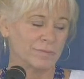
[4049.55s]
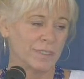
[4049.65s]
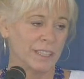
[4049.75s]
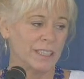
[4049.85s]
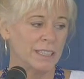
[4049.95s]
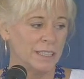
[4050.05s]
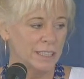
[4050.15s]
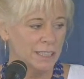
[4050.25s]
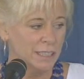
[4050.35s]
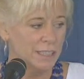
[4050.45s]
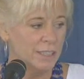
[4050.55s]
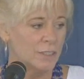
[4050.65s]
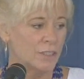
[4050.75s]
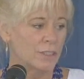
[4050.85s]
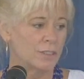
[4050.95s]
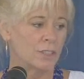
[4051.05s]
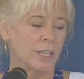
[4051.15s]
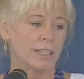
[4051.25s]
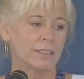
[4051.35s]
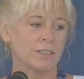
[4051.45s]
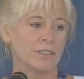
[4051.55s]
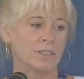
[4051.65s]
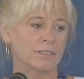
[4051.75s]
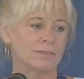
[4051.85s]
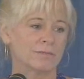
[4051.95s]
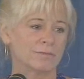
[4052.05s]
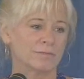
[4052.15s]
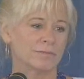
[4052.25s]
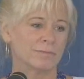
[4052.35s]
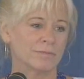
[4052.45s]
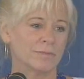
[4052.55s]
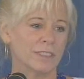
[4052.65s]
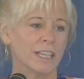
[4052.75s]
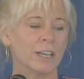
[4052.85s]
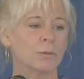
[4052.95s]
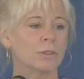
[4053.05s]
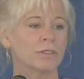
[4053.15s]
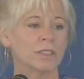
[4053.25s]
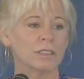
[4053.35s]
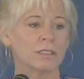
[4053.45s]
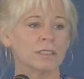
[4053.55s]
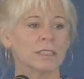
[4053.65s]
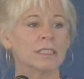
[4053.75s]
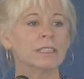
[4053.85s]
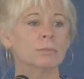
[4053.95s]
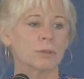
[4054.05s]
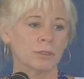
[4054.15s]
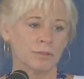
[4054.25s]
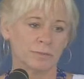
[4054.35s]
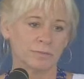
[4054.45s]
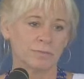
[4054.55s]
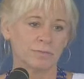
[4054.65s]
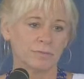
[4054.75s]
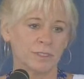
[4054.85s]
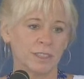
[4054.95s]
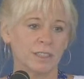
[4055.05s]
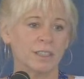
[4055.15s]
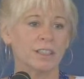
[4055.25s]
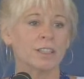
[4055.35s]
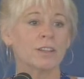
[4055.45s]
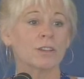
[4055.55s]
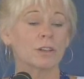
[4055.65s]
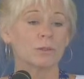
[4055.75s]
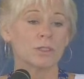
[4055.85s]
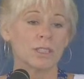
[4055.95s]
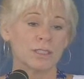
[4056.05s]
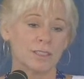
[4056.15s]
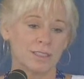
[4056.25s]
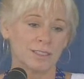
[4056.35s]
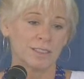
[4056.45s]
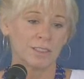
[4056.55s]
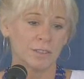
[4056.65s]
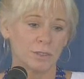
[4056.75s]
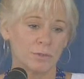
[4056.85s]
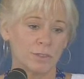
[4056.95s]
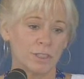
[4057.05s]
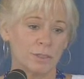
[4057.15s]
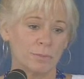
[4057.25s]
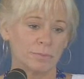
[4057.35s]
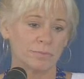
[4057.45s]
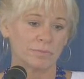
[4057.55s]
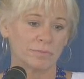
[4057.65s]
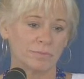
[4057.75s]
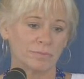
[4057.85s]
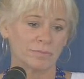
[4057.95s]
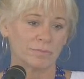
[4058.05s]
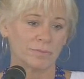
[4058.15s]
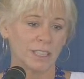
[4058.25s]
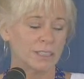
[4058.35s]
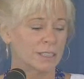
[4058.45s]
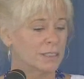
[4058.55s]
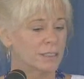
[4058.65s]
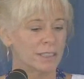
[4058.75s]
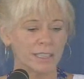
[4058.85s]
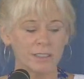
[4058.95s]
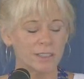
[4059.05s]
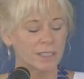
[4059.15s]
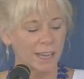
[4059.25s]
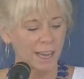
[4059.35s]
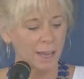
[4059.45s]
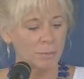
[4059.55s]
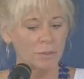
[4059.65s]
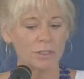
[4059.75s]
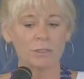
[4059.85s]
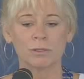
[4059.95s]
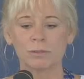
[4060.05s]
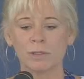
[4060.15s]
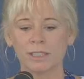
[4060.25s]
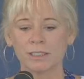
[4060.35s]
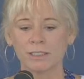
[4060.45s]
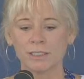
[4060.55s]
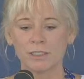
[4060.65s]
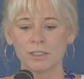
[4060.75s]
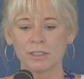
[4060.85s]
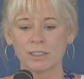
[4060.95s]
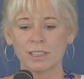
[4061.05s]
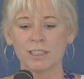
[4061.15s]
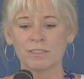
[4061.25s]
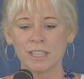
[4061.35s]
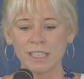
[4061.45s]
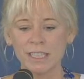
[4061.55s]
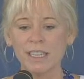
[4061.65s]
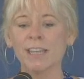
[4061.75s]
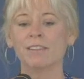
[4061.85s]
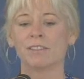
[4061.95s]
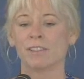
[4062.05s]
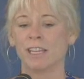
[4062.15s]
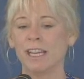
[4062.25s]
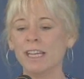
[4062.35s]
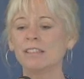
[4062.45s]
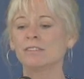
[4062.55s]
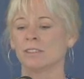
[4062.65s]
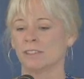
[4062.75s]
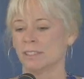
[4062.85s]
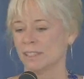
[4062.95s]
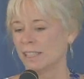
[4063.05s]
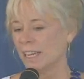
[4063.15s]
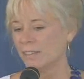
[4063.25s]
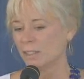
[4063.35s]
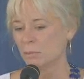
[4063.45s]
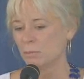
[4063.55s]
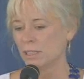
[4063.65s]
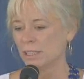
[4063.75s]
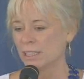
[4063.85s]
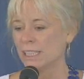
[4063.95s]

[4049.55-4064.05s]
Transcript: And each challenge can reveal deeper the closeness of this freedom until there is absolute recognition of never, ever having been